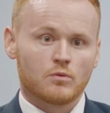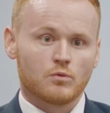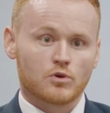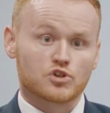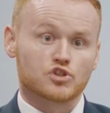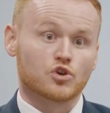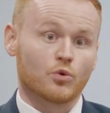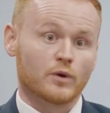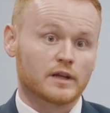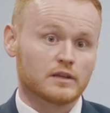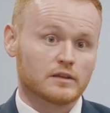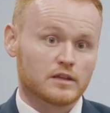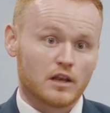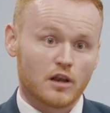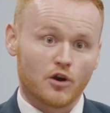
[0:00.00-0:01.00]
We're showing
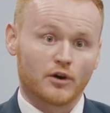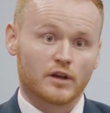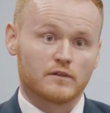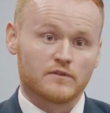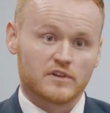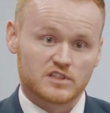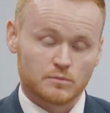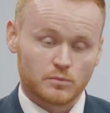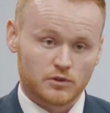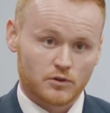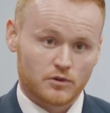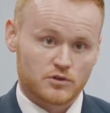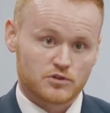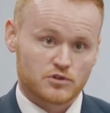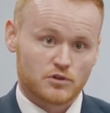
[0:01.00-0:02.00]
the learning visible
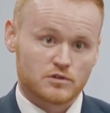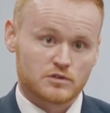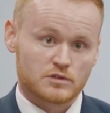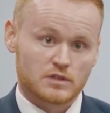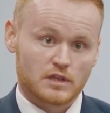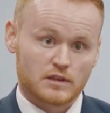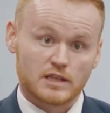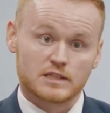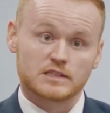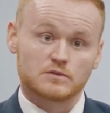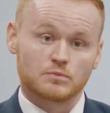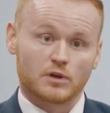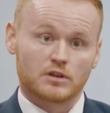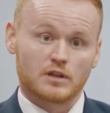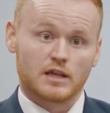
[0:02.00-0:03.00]
to our students that this
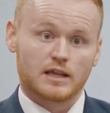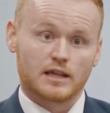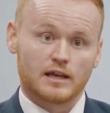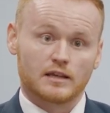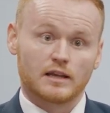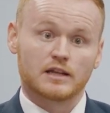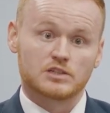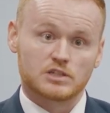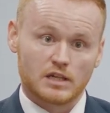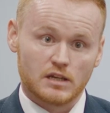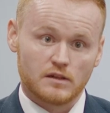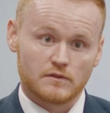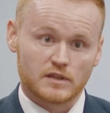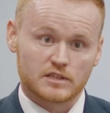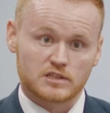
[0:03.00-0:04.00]
is what they can
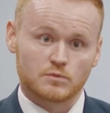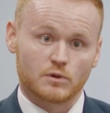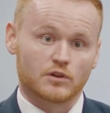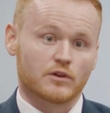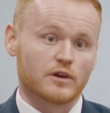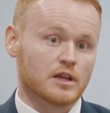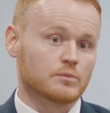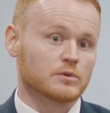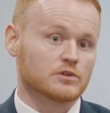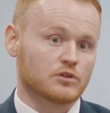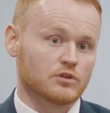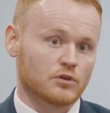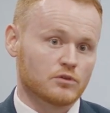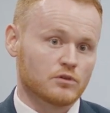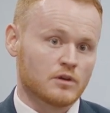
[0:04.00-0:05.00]
achieve, this is what they're able to
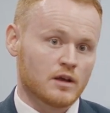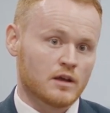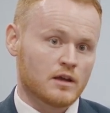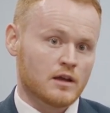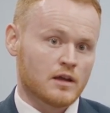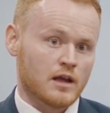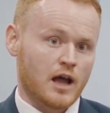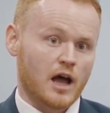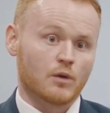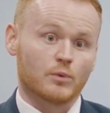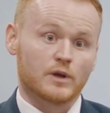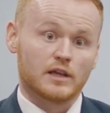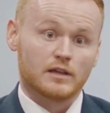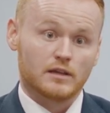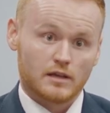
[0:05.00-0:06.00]
do, and
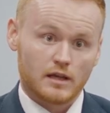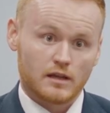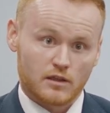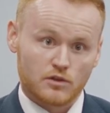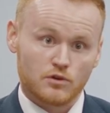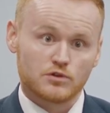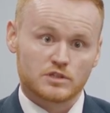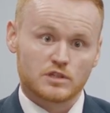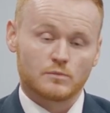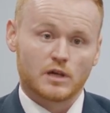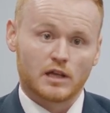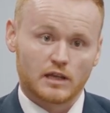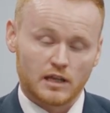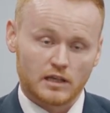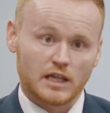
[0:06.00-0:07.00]
we enthuse them
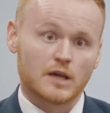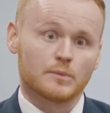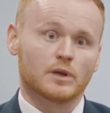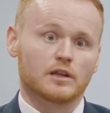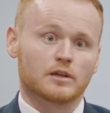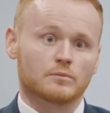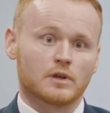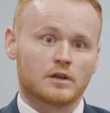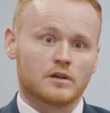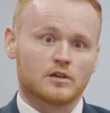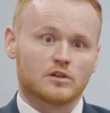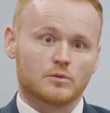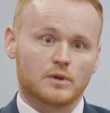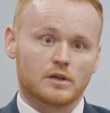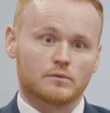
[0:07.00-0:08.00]
and enable them
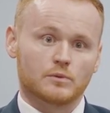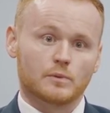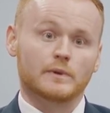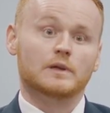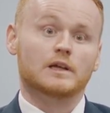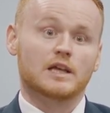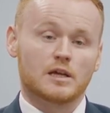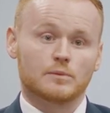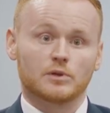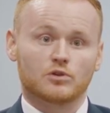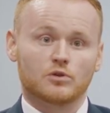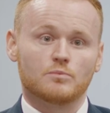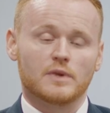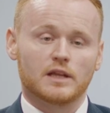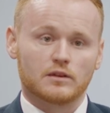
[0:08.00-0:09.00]
to be able
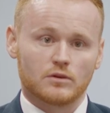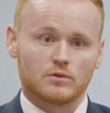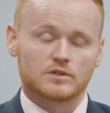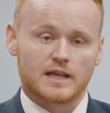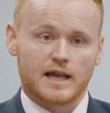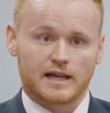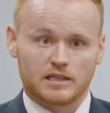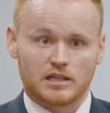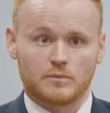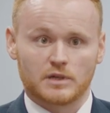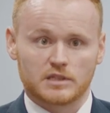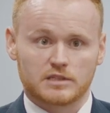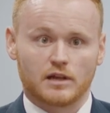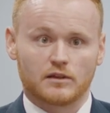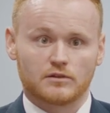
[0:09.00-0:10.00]
to meet those
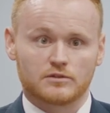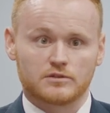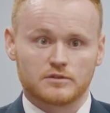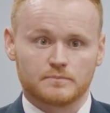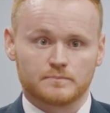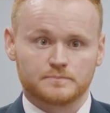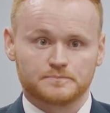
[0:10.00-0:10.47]
academic standards.